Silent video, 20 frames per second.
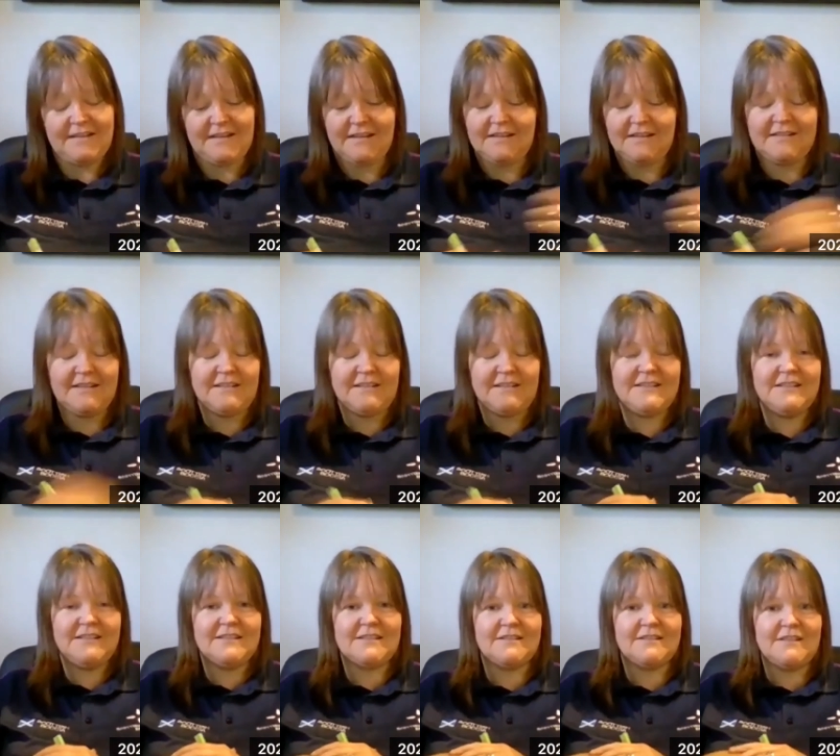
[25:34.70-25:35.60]
that
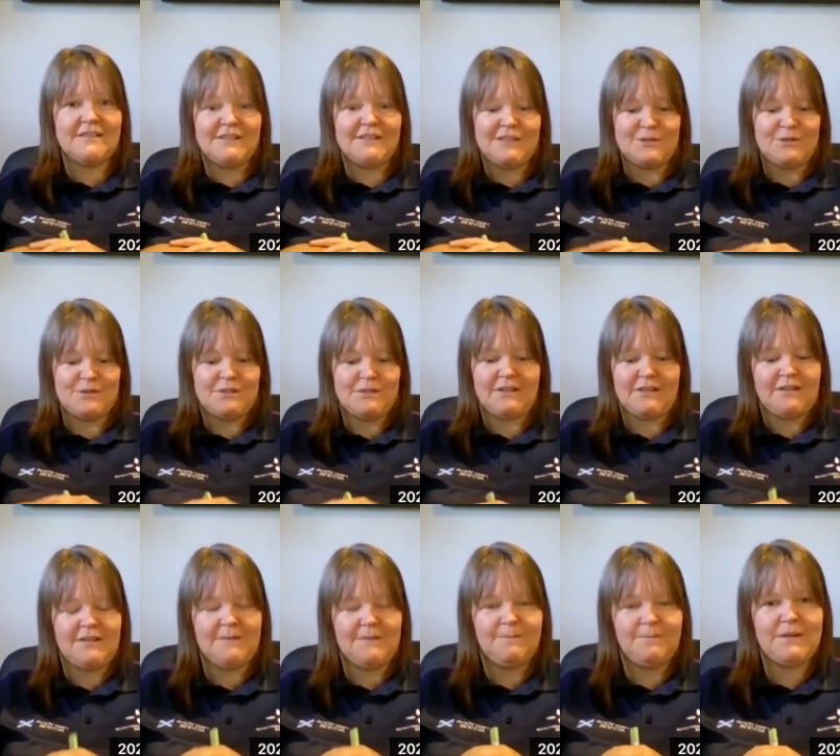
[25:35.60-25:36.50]
takes us nicely on to
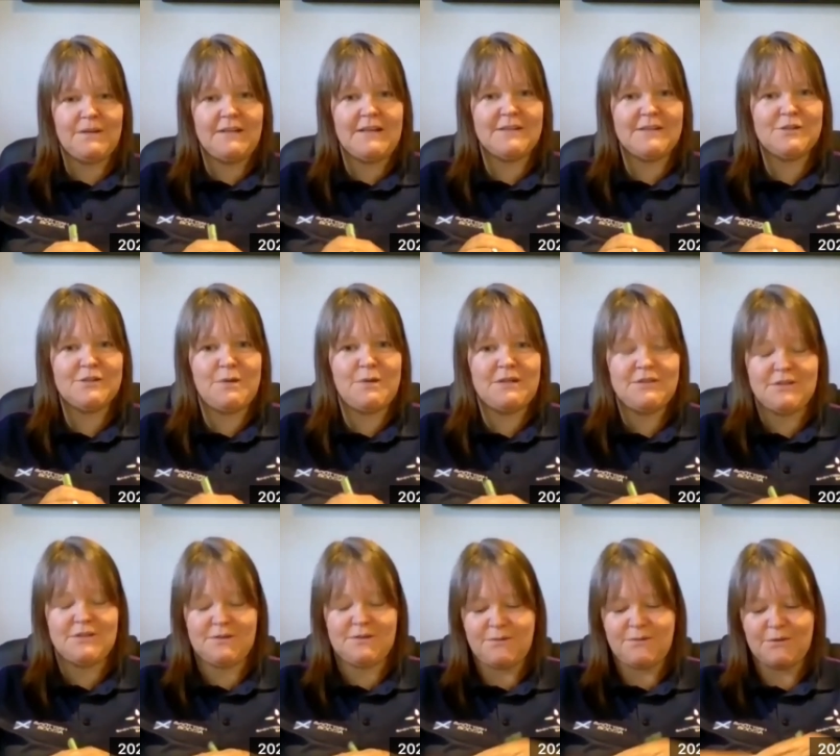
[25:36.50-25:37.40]
the next
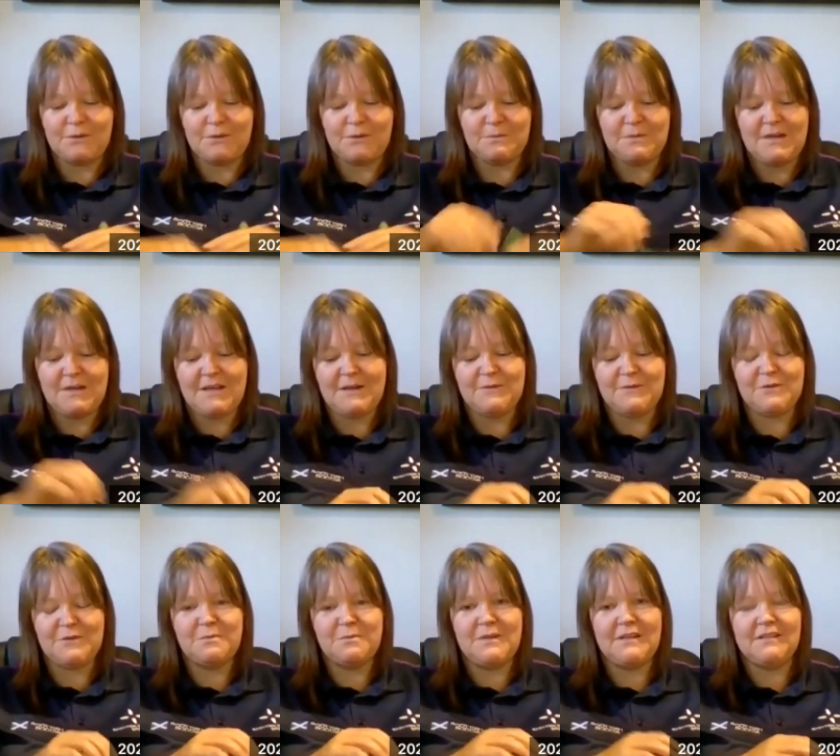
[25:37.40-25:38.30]
question from
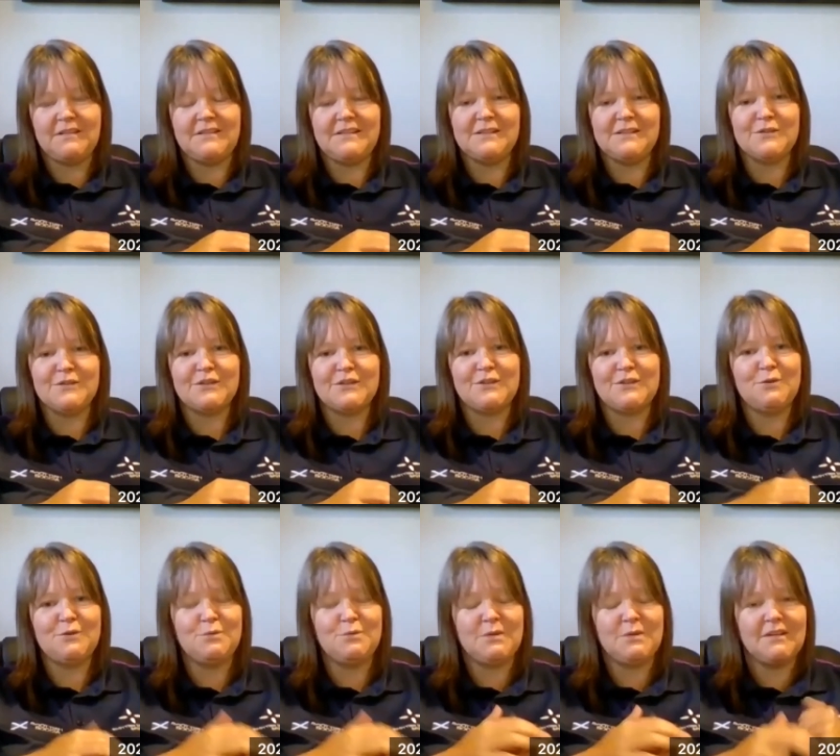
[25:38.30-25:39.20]
Aileen Nielsen,
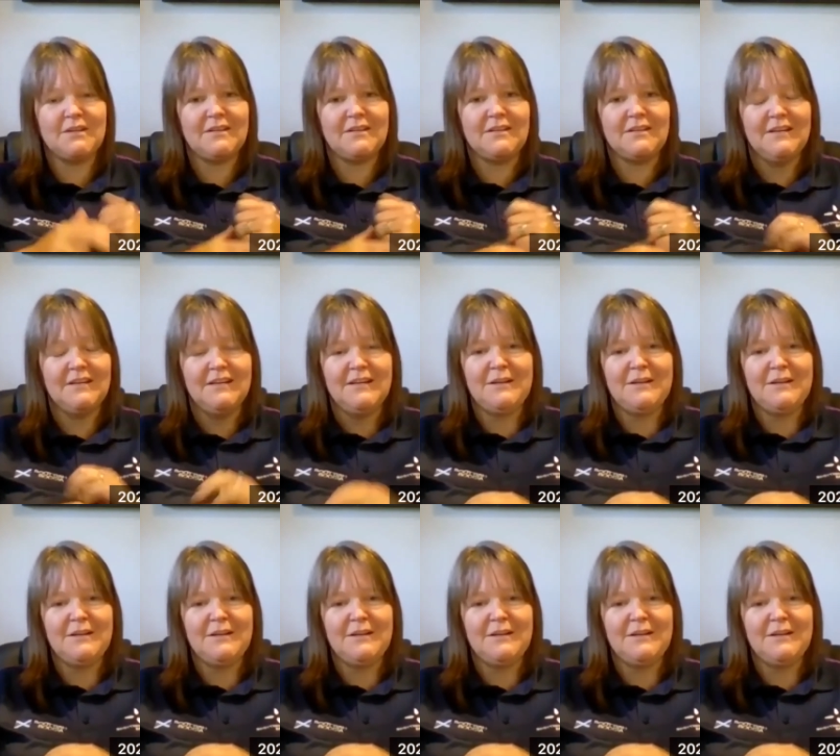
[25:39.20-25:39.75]
who we had the